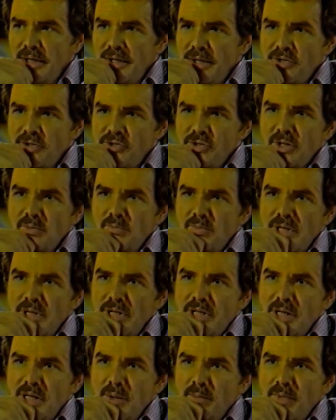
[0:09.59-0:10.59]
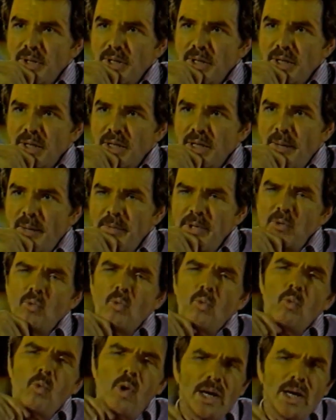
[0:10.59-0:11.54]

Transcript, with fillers: that you can become, I mean,